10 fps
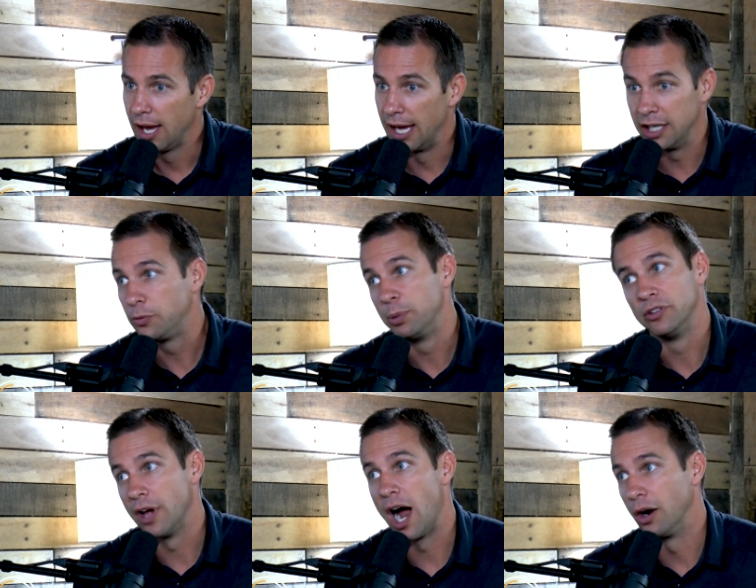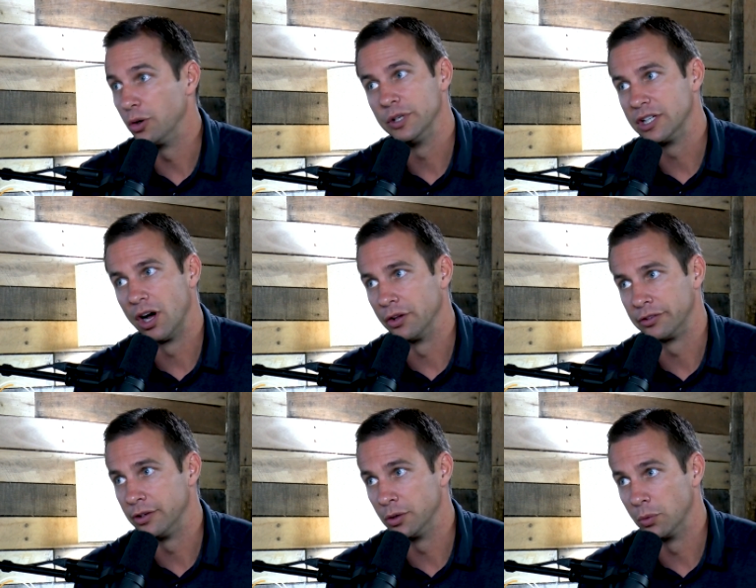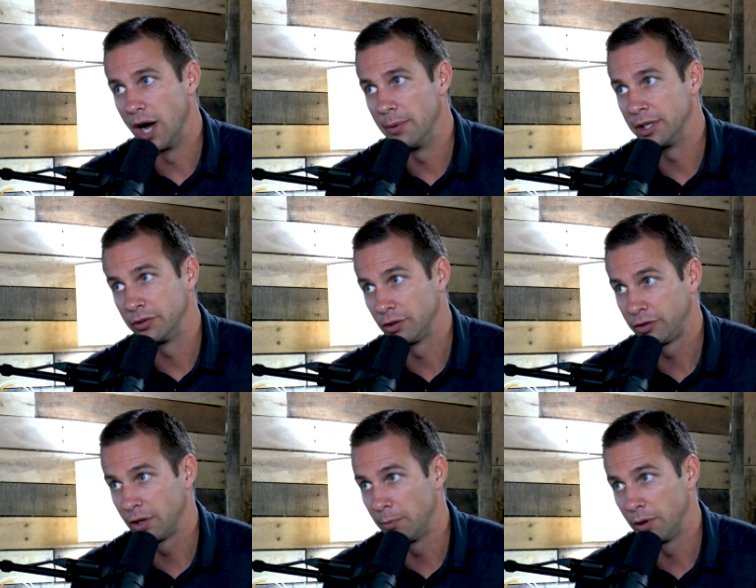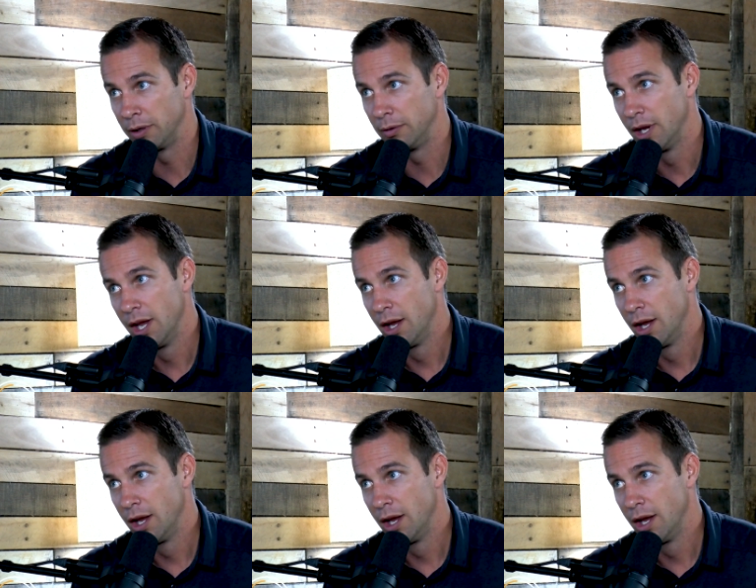And it's bizarre who he calls to do what, because there's someone